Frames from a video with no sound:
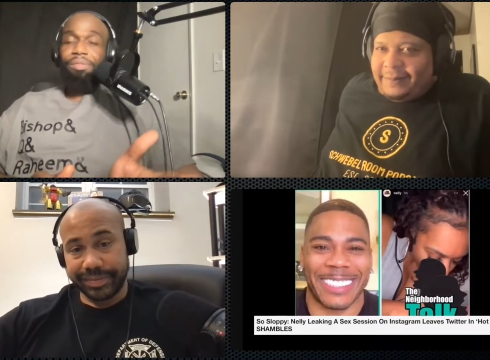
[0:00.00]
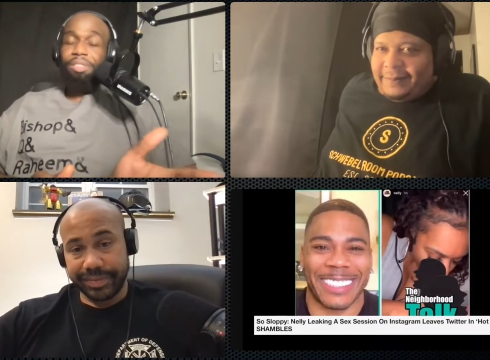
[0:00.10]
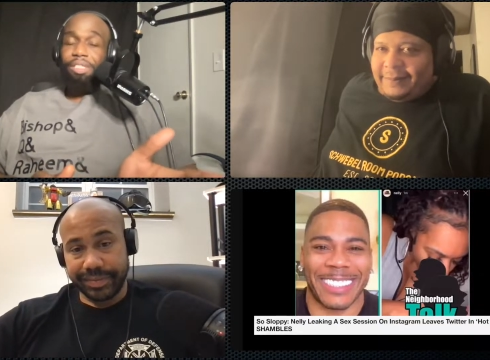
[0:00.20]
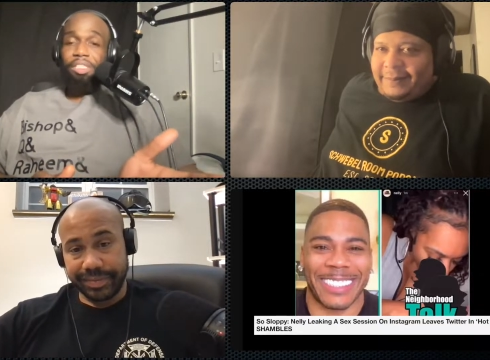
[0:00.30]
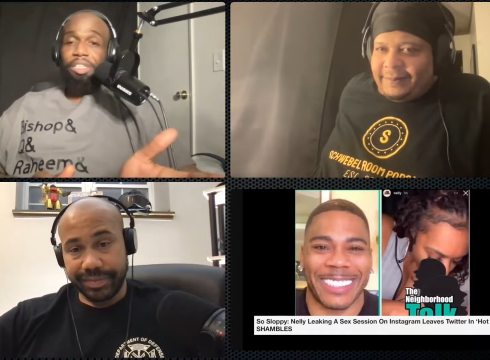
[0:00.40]

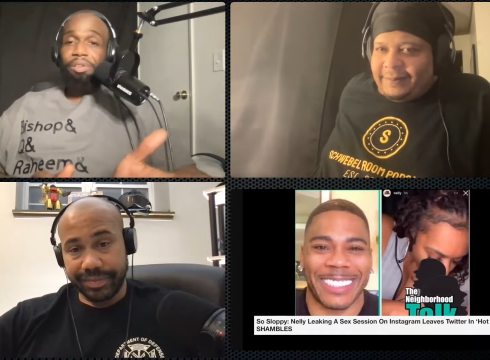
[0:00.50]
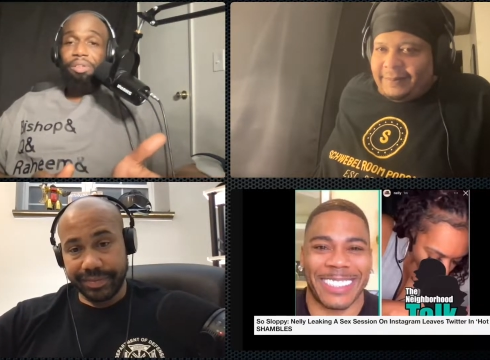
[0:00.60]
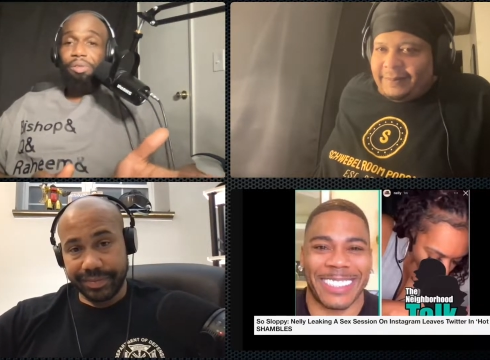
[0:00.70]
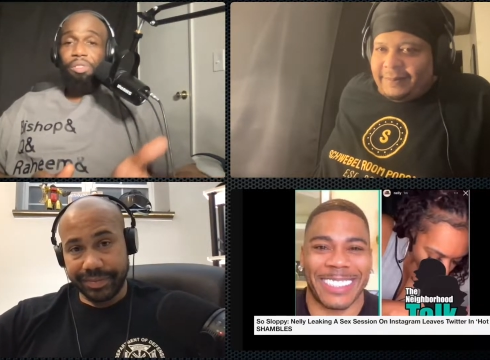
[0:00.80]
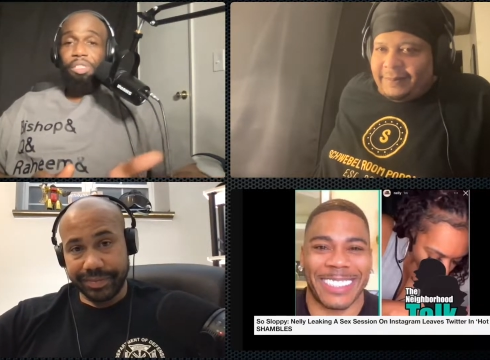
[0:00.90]
Speaker 1: considering
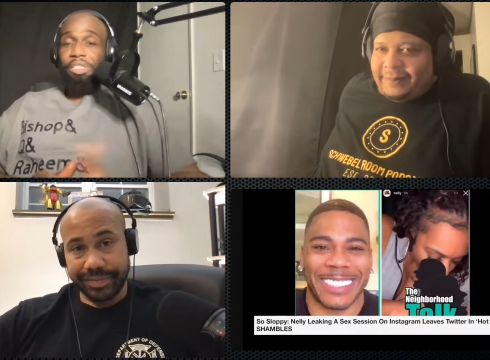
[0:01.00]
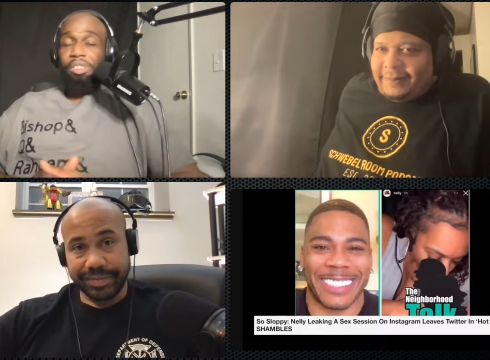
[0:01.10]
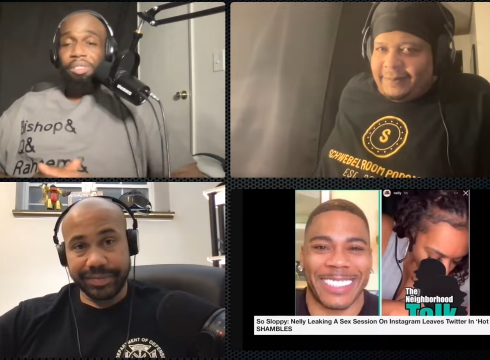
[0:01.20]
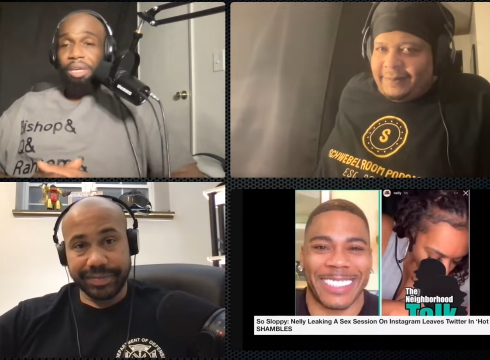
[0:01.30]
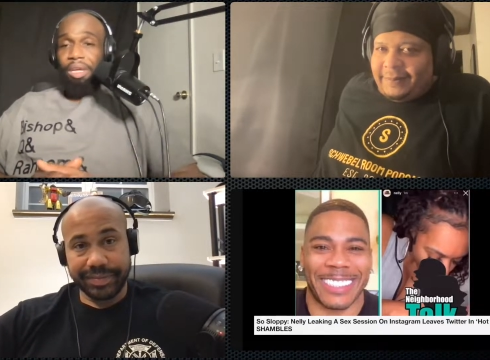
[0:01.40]
who she's
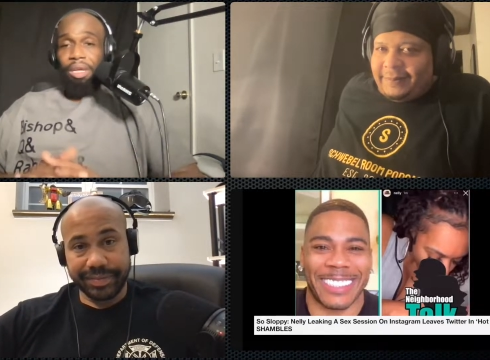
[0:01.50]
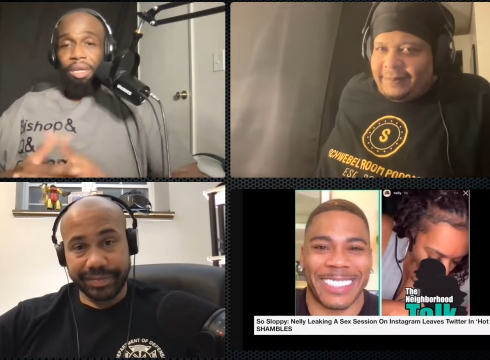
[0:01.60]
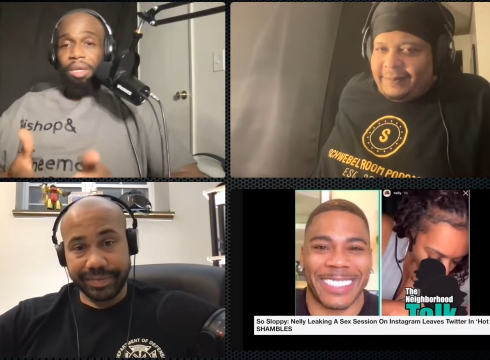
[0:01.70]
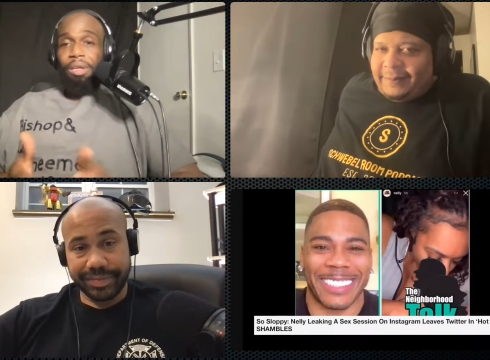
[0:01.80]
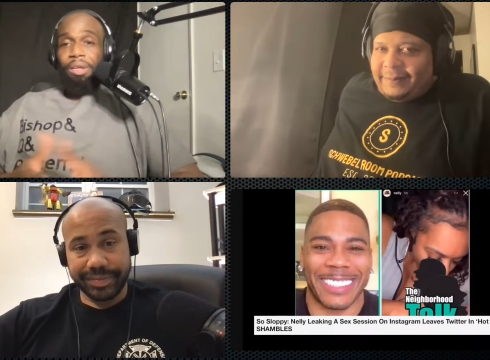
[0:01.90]

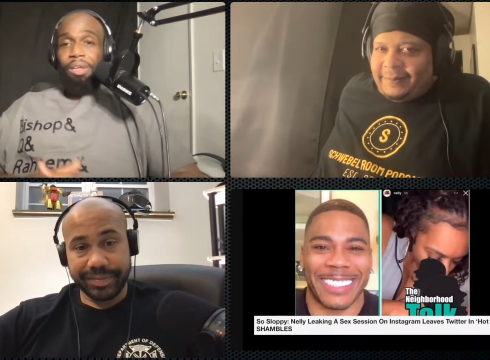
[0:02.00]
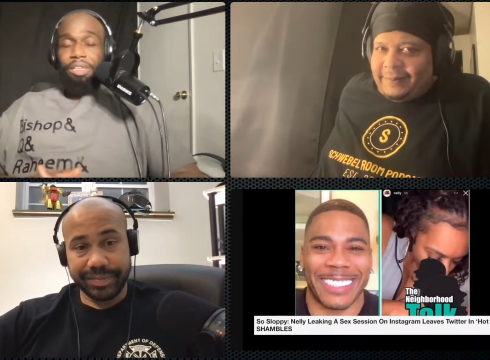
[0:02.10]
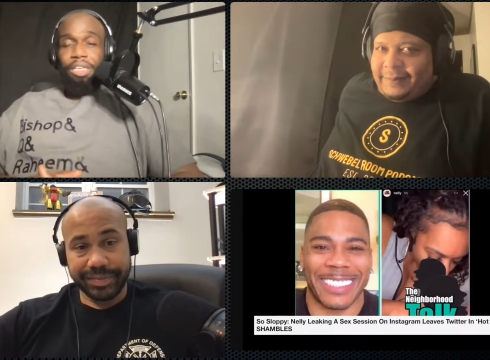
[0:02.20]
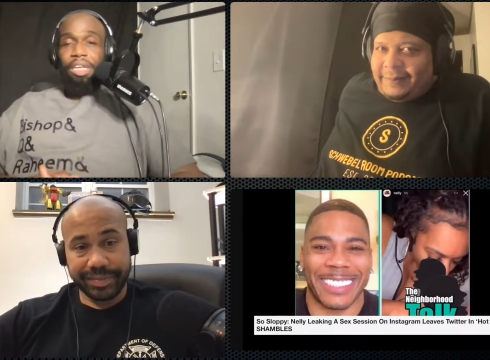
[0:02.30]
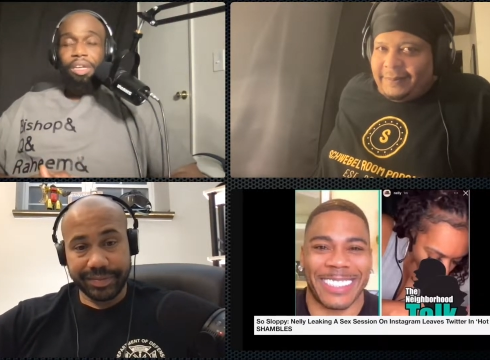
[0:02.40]

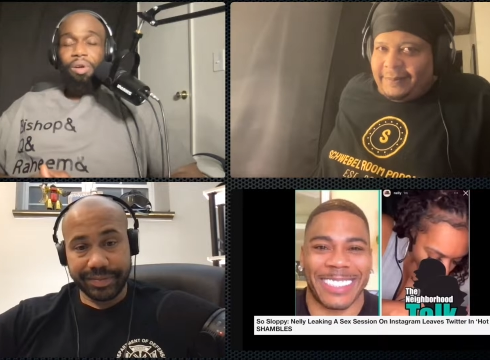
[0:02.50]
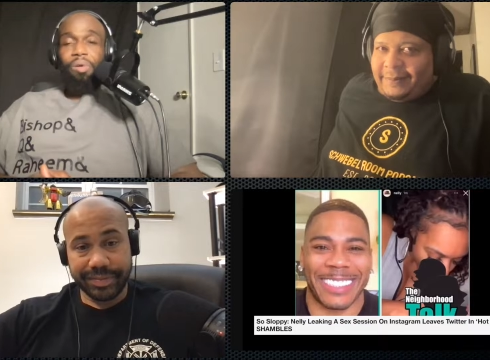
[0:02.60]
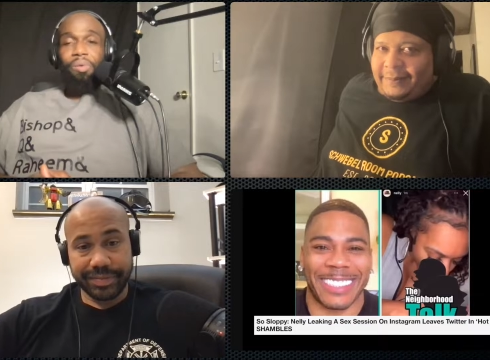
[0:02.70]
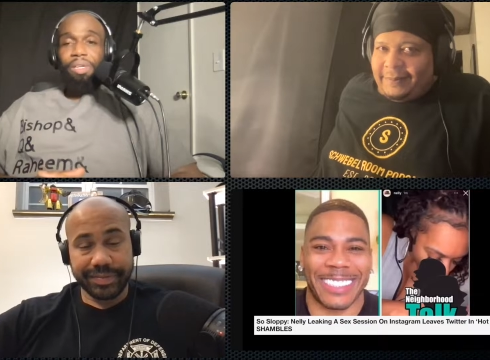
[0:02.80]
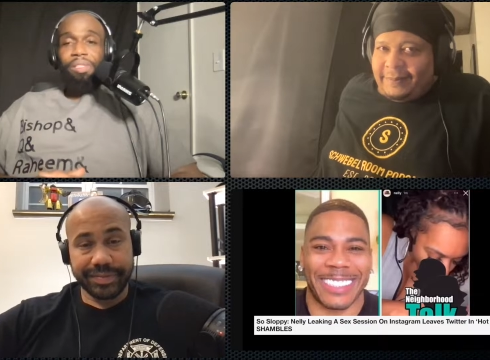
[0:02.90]
getting on
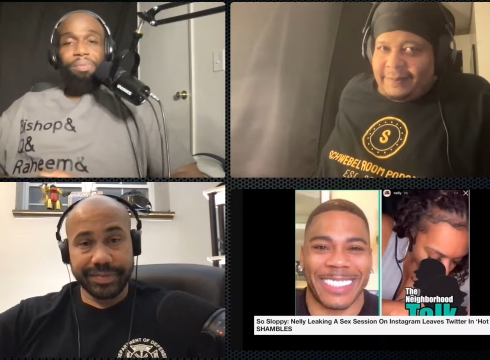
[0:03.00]
with.